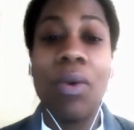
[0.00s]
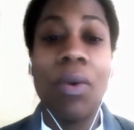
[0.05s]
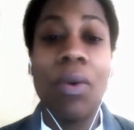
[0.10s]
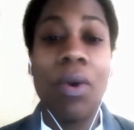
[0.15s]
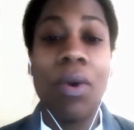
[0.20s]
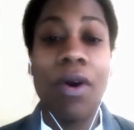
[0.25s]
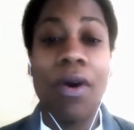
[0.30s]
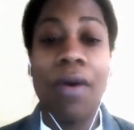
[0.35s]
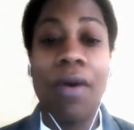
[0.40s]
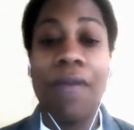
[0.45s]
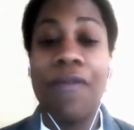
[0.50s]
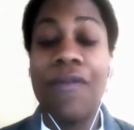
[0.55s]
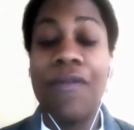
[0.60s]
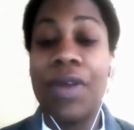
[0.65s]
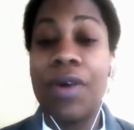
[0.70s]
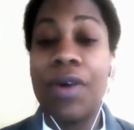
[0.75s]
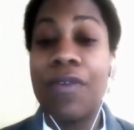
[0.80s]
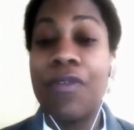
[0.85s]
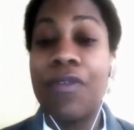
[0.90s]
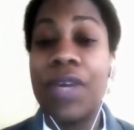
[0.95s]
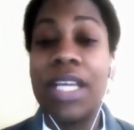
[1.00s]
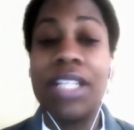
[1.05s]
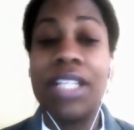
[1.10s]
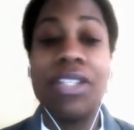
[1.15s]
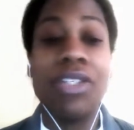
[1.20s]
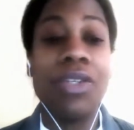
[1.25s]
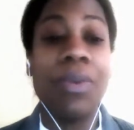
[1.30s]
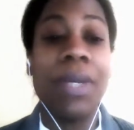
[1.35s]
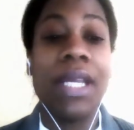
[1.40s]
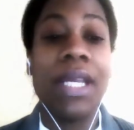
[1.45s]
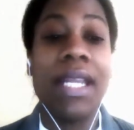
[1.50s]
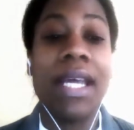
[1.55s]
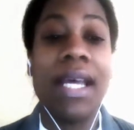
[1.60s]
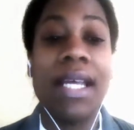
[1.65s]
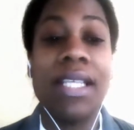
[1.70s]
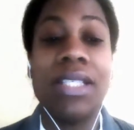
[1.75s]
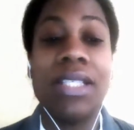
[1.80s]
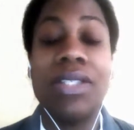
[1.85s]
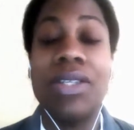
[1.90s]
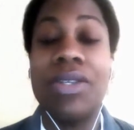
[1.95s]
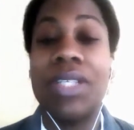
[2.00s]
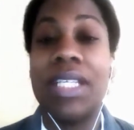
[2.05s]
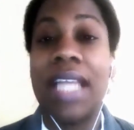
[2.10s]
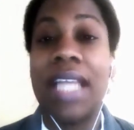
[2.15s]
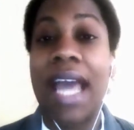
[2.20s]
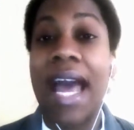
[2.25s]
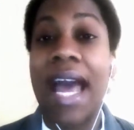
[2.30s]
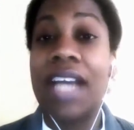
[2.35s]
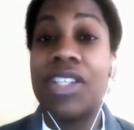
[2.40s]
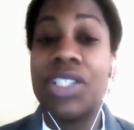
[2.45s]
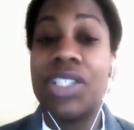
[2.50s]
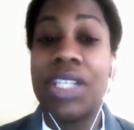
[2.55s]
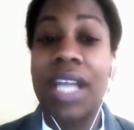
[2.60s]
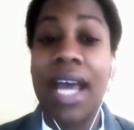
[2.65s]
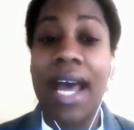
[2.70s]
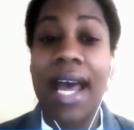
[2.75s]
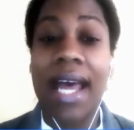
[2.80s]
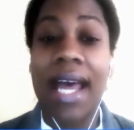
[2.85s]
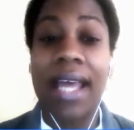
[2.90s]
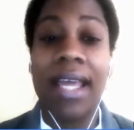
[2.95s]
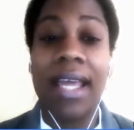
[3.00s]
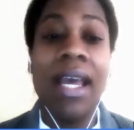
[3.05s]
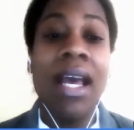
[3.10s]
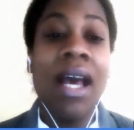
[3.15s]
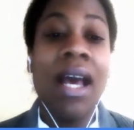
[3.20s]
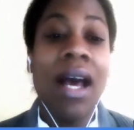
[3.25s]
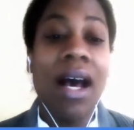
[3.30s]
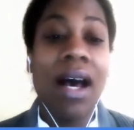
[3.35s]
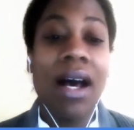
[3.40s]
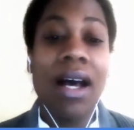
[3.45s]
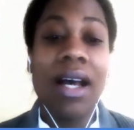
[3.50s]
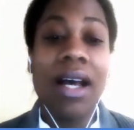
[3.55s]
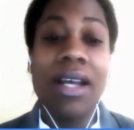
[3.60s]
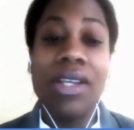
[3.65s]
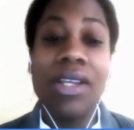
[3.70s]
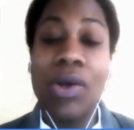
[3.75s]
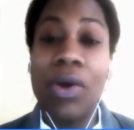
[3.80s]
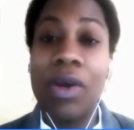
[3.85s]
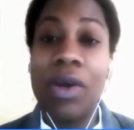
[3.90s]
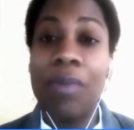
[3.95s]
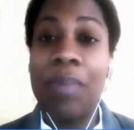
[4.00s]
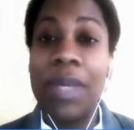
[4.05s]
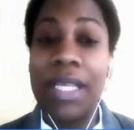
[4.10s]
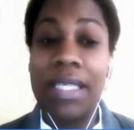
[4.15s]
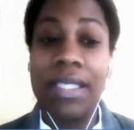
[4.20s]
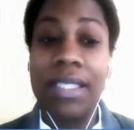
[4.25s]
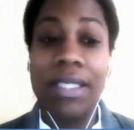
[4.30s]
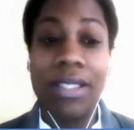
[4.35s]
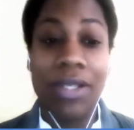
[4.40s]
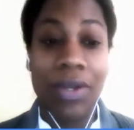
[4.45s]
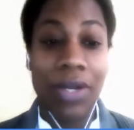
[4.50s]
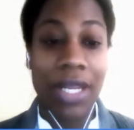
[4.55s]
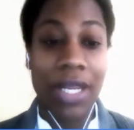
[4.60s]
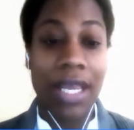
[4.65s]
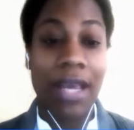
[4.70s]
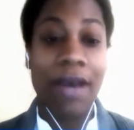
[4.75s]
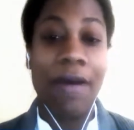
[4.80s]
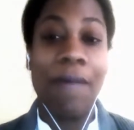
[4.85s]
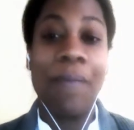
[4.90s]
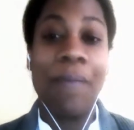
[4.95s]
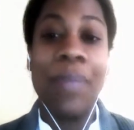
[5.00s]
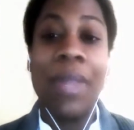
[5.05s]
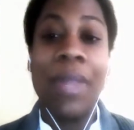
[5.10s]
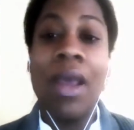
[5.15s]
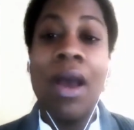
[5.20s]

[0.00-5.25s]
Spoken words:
or feel free to tweet us using the hashtag YogaBizStudio.